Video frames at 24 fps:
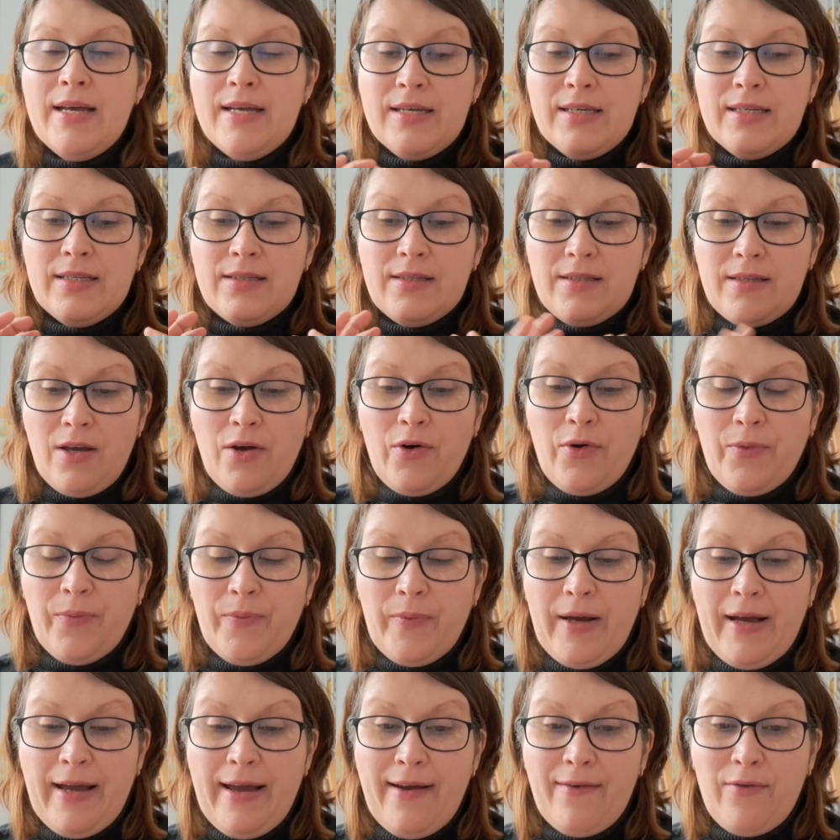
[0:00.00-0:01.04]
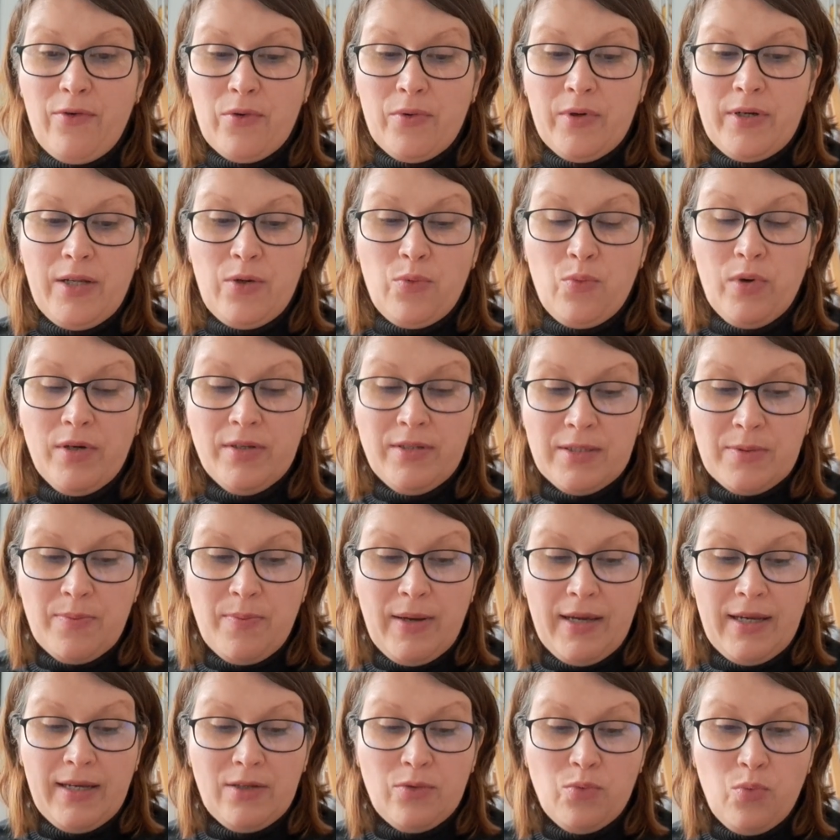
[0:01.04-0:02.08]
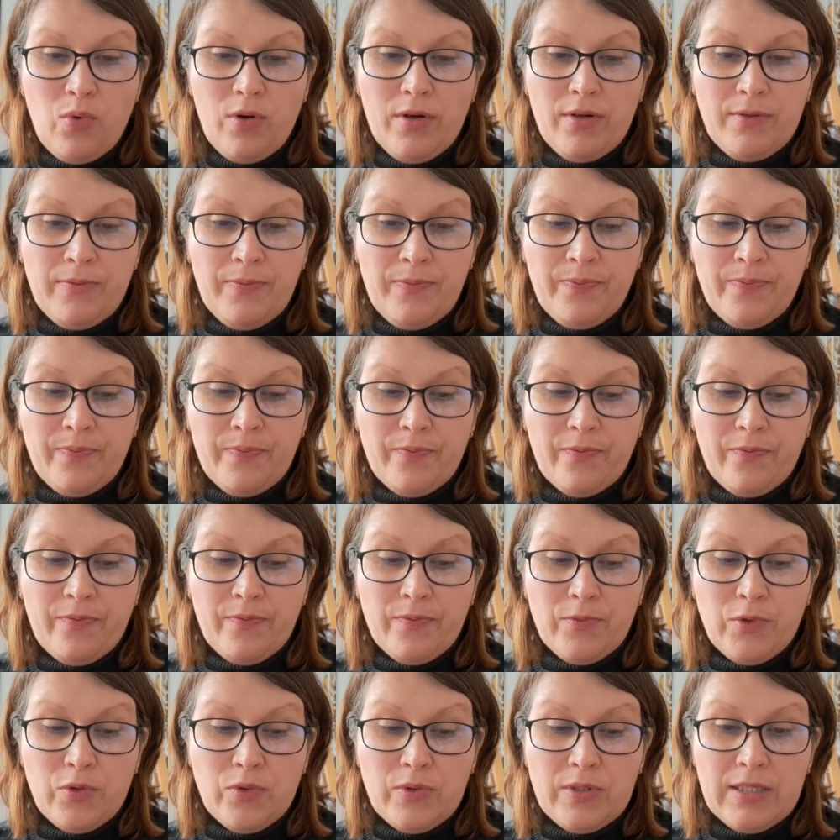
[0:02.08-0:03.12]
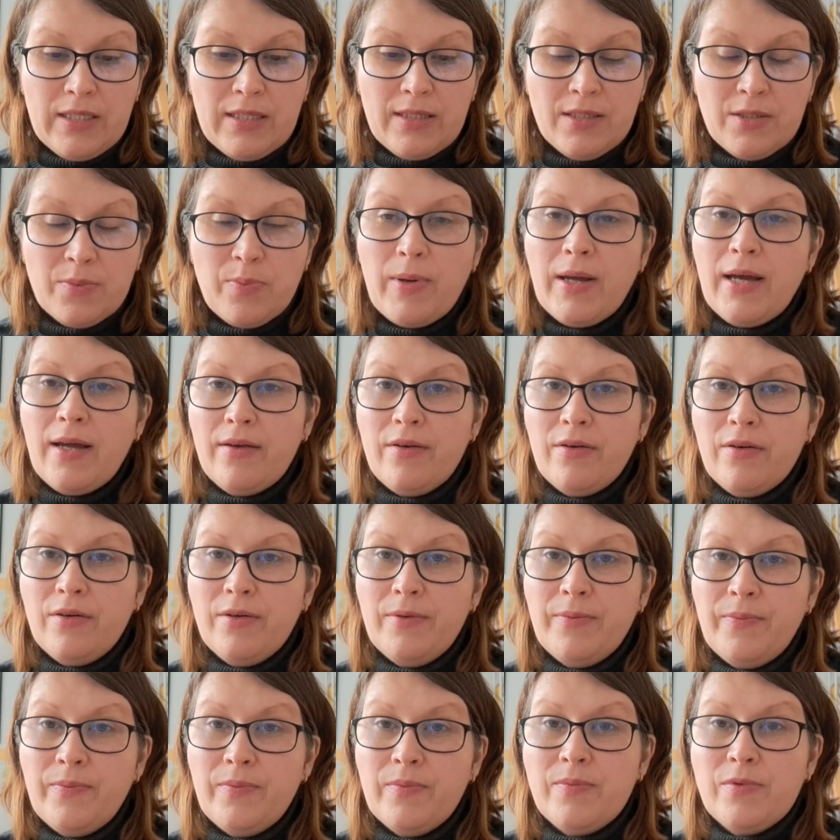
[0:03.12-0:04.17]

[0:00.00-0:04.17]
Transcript: So I have already once made one using this pattern.